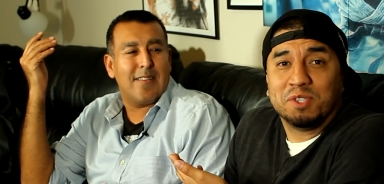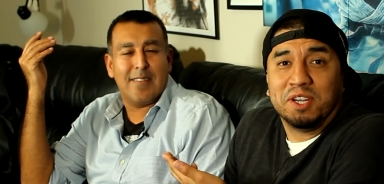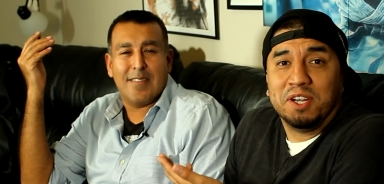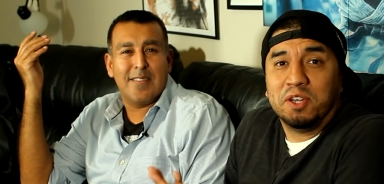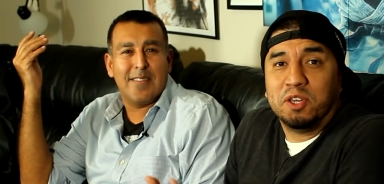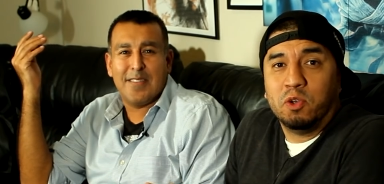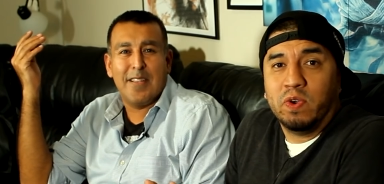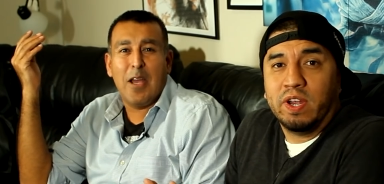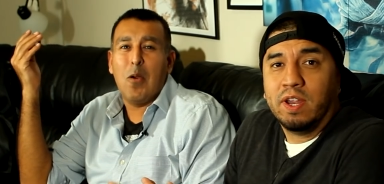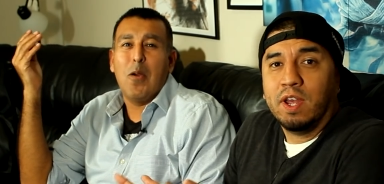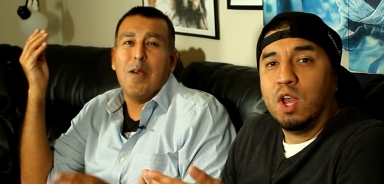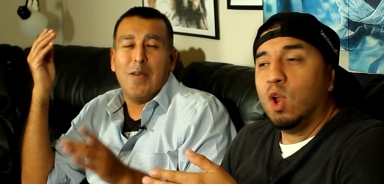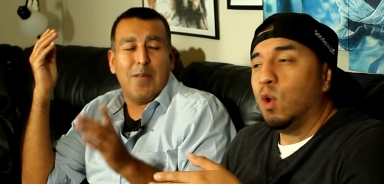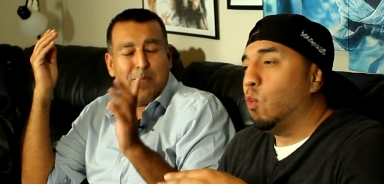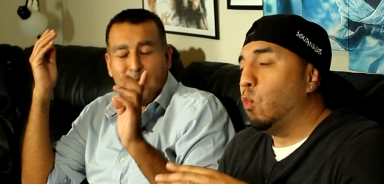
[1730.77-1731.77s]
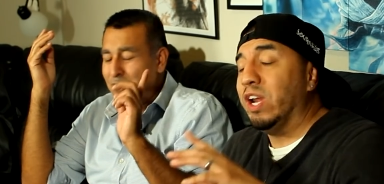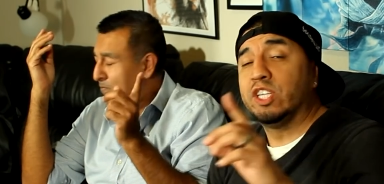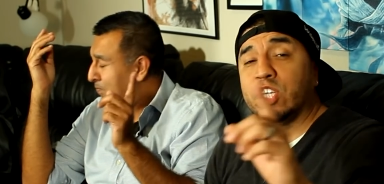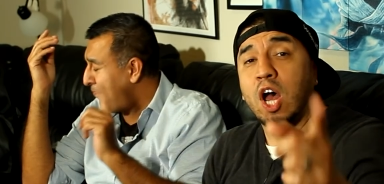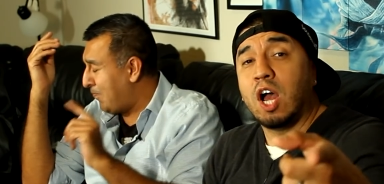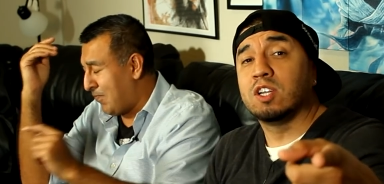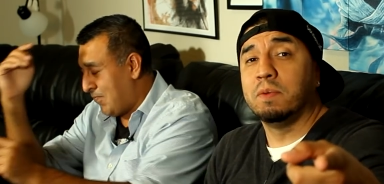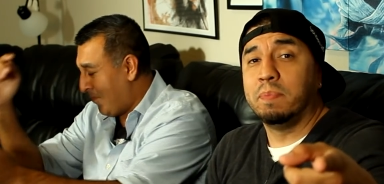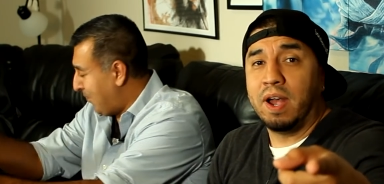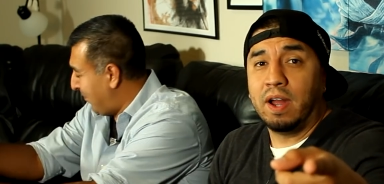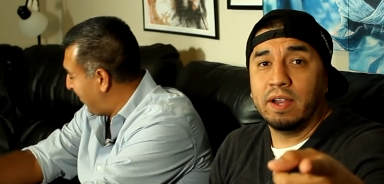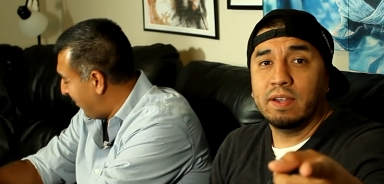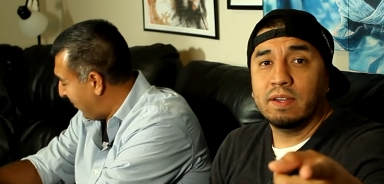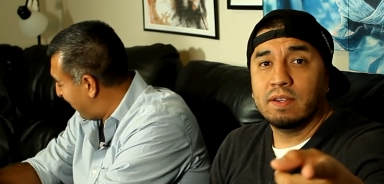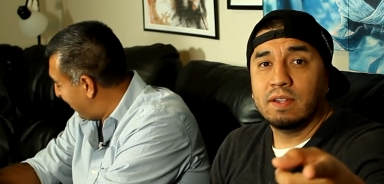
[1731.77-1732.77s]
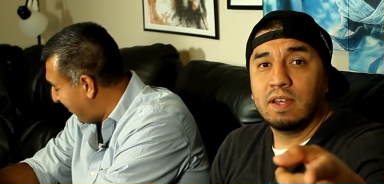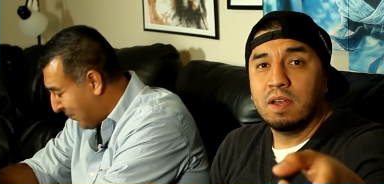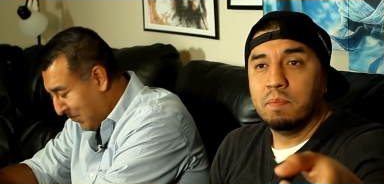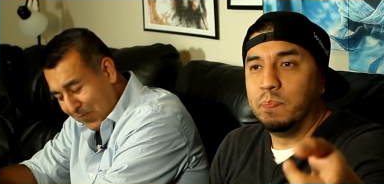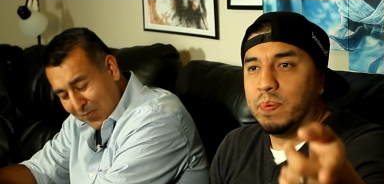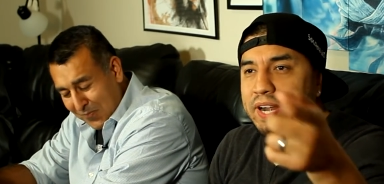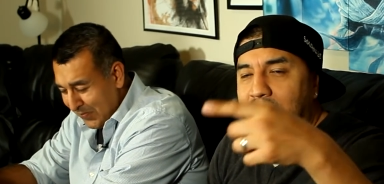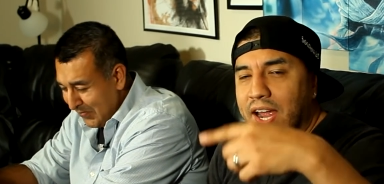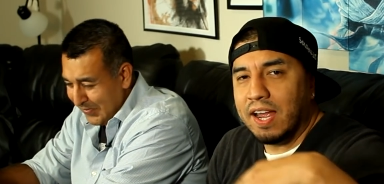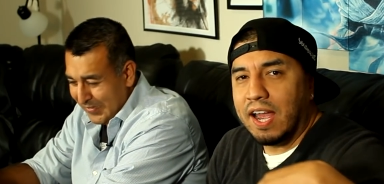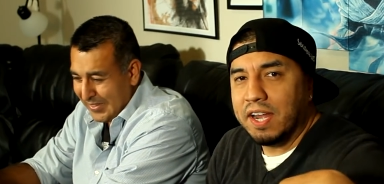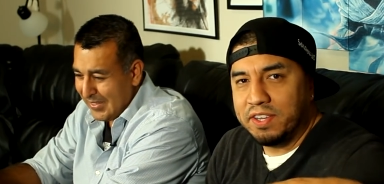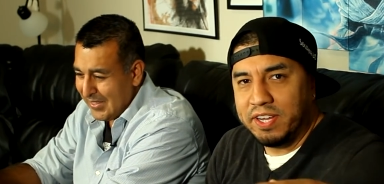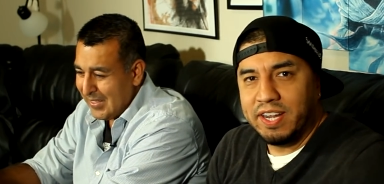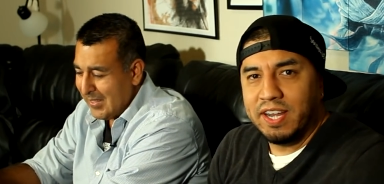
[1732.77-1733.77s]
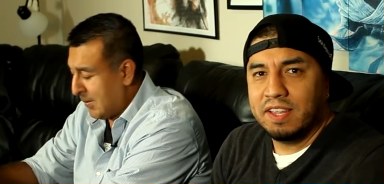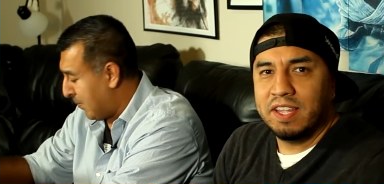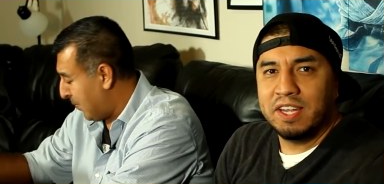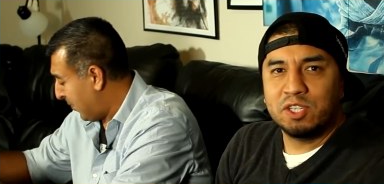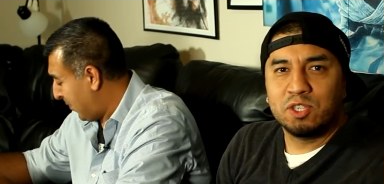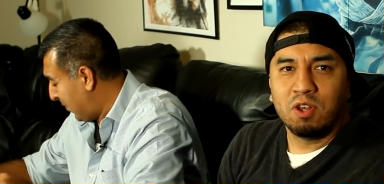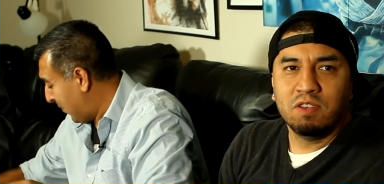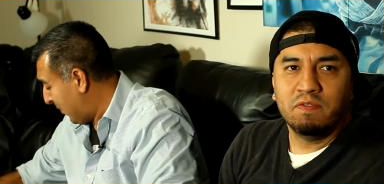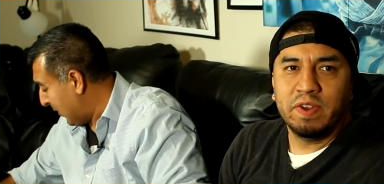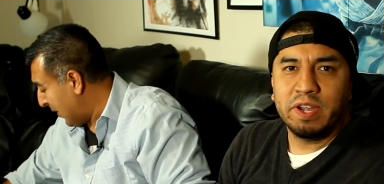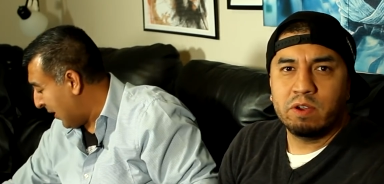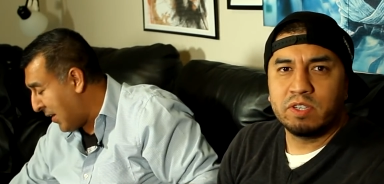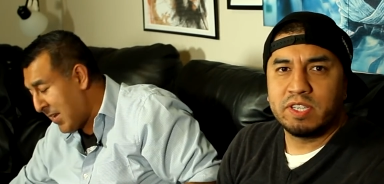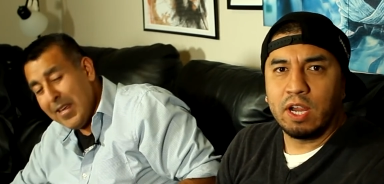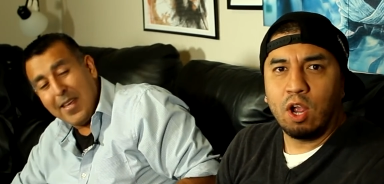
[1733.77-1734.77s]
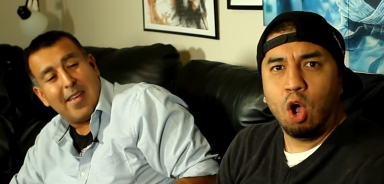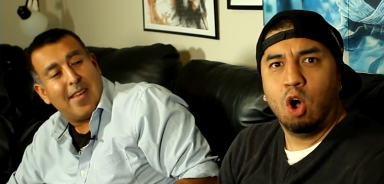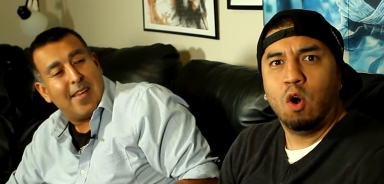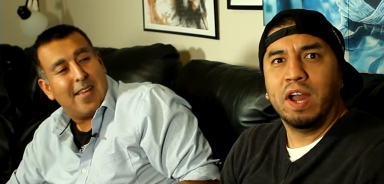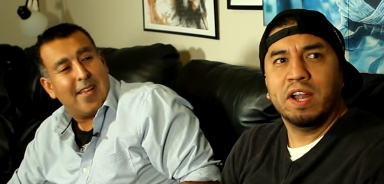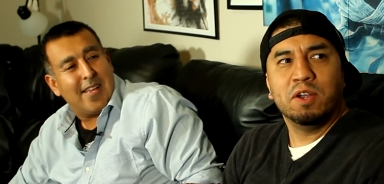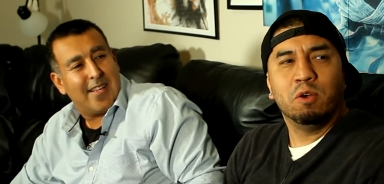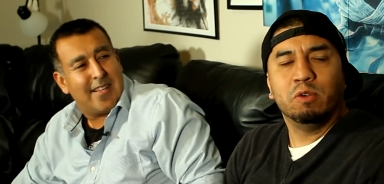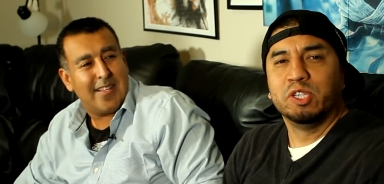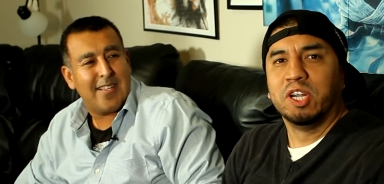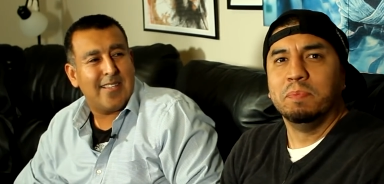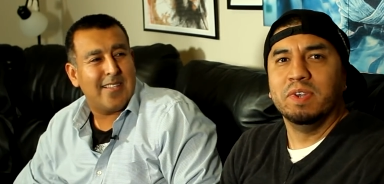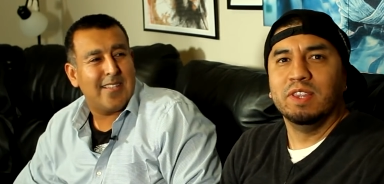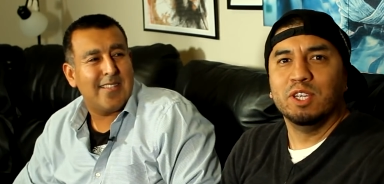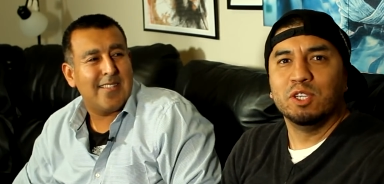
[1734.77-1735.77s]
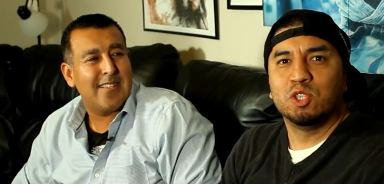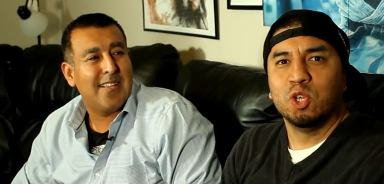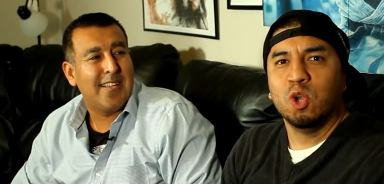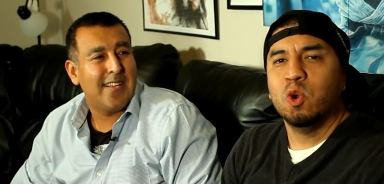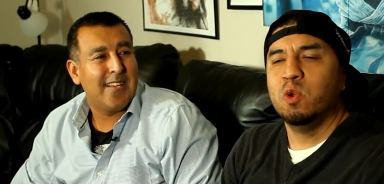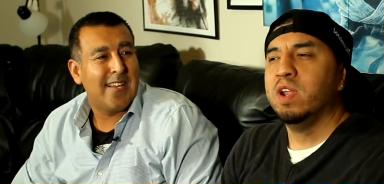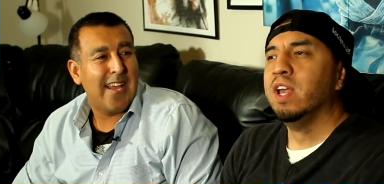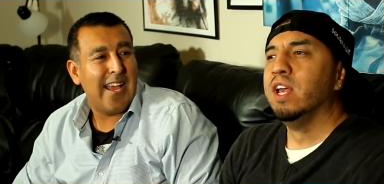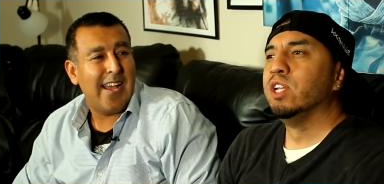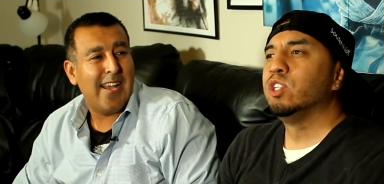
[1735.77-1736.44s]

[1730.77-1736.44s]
Speaker 1: gonna do no. it no we talked about it but I, I did it. And then he saw the video. It's like, oh, I didn't know it was going to be this soon.